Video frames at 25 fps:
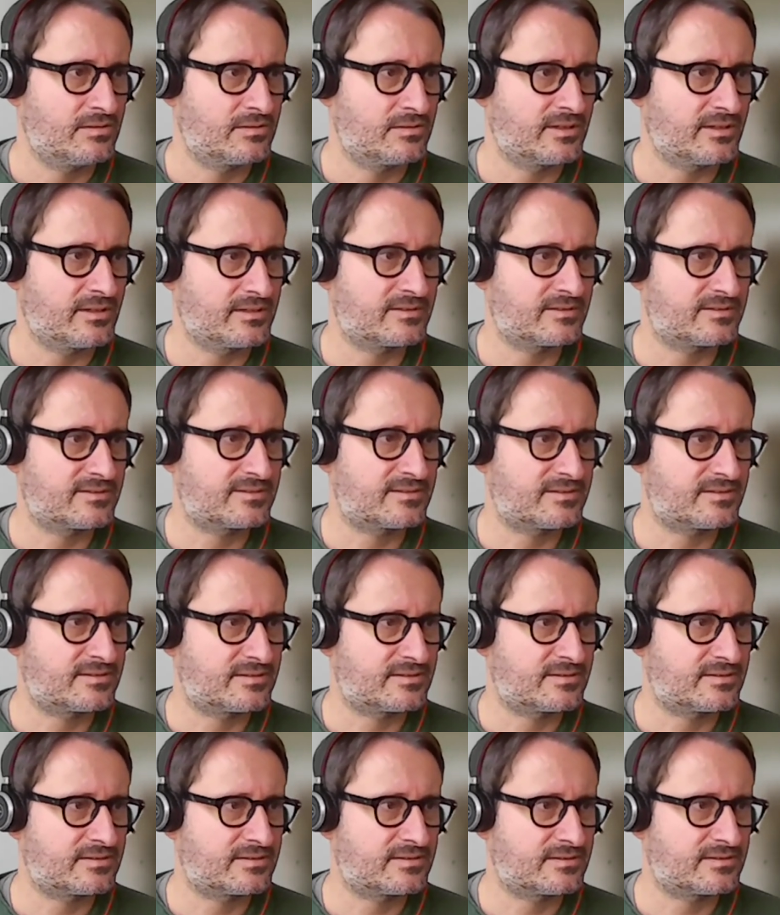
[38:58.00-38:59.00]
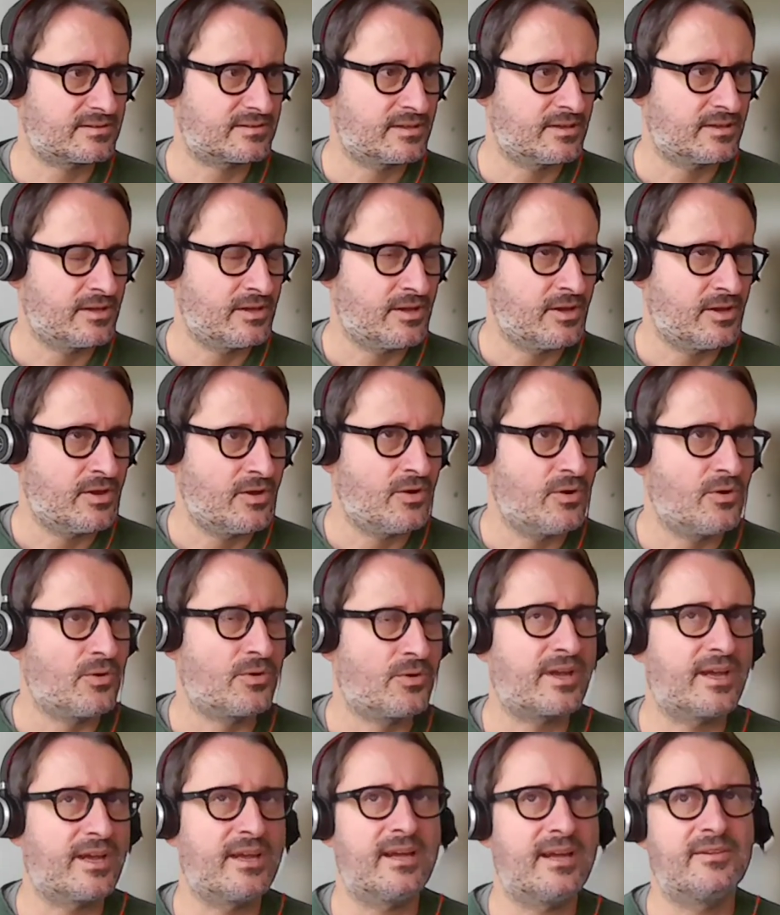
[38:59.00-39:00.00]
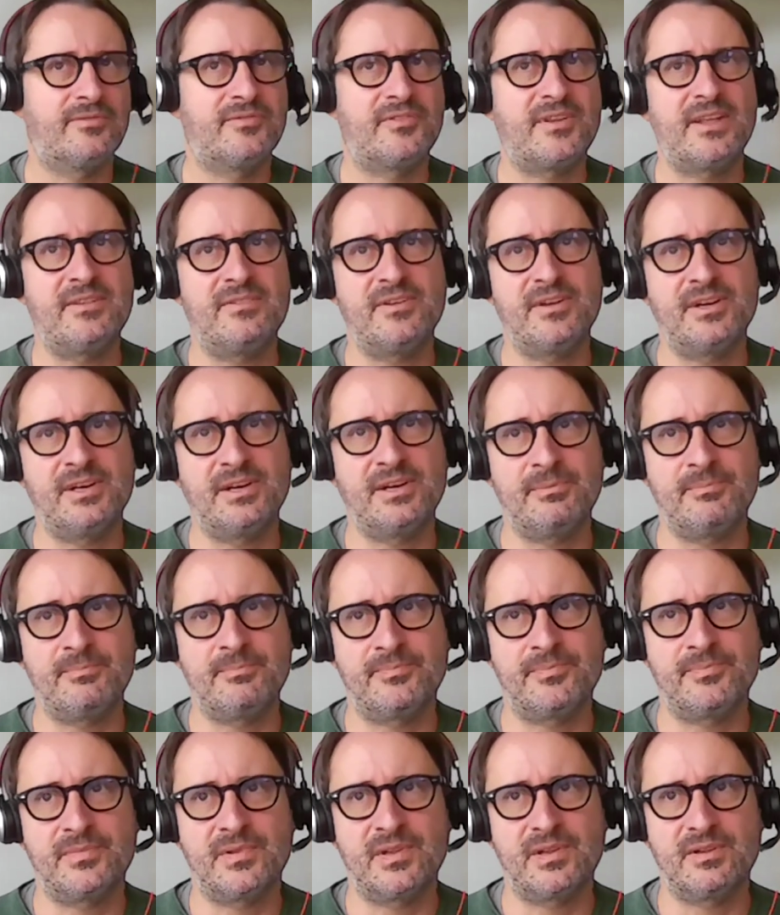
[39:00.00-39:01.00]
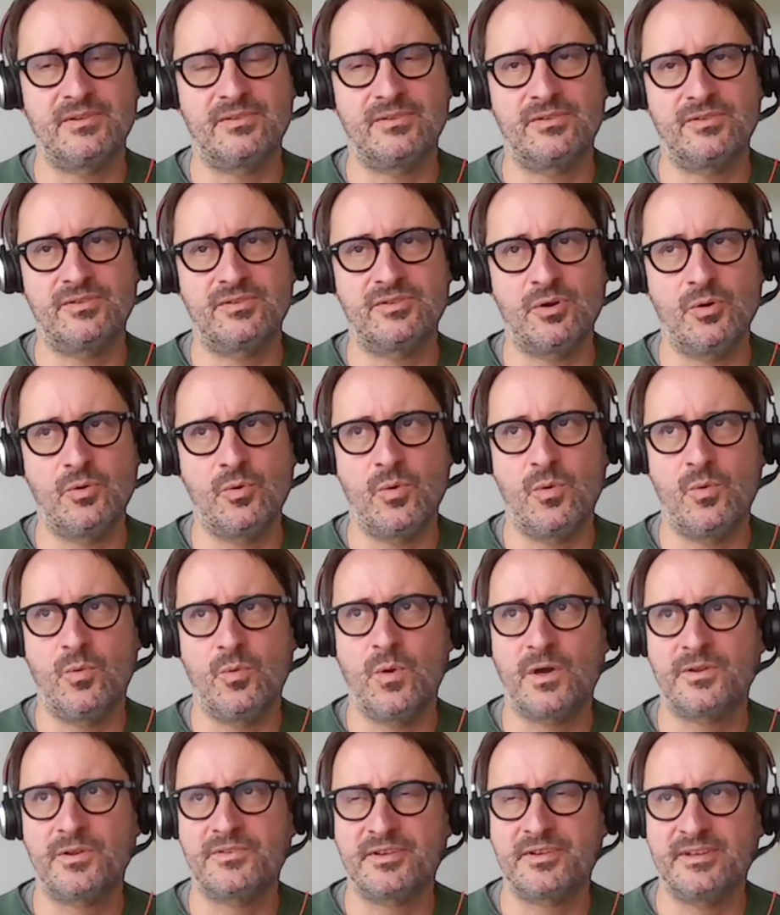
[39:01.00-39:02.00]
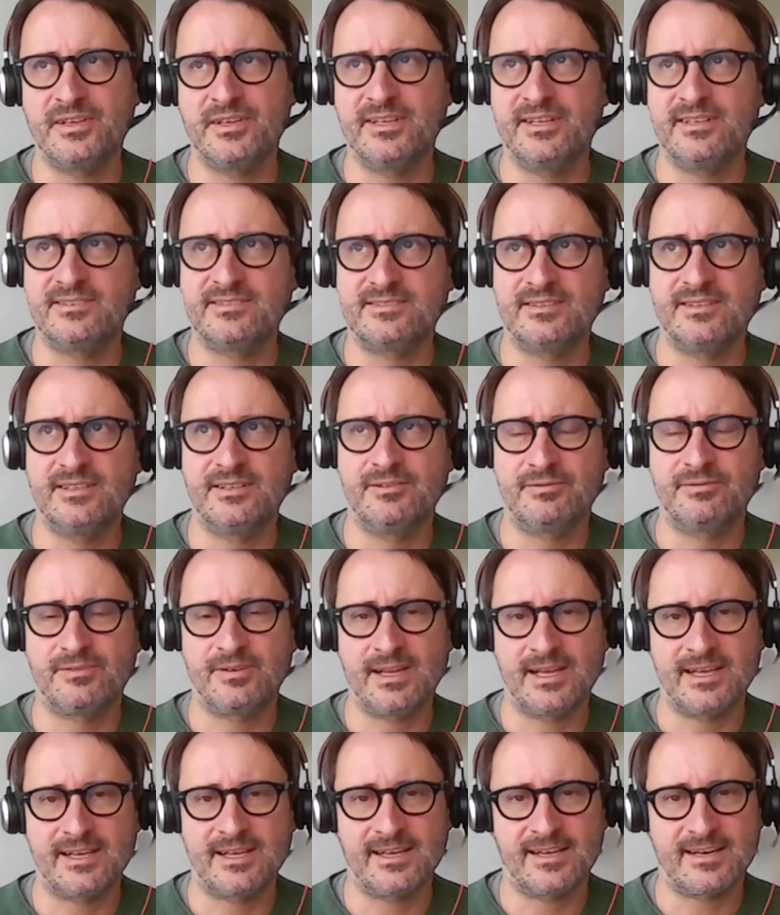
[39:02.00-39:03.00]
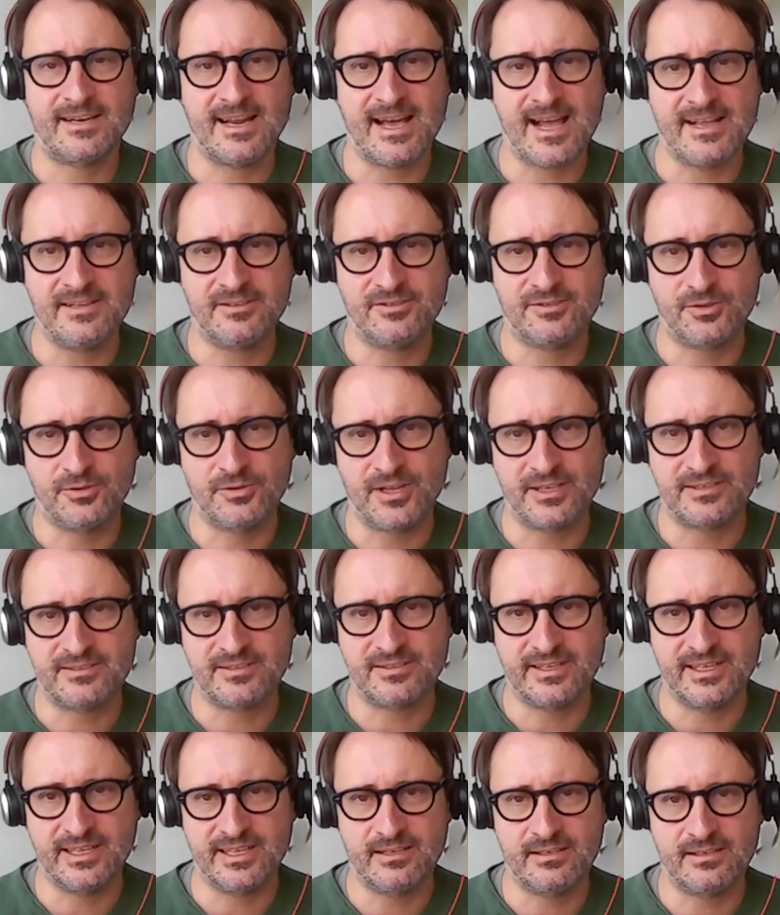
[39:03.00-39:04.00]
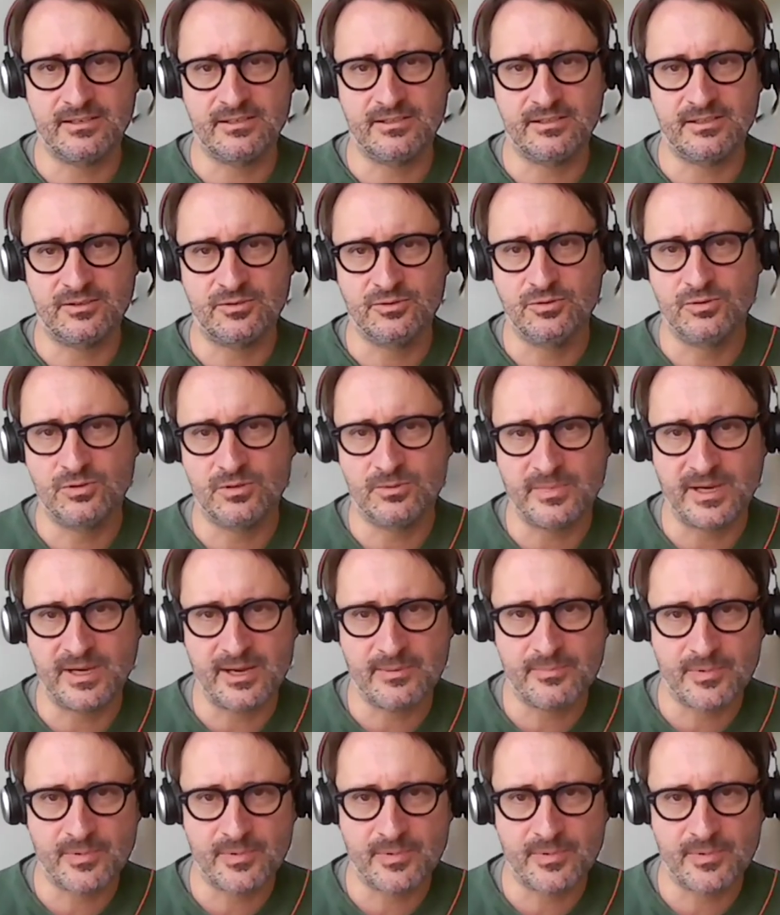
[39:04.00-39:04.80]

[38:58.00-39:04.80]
That's okay. And then so what is if like a client don't has a Google My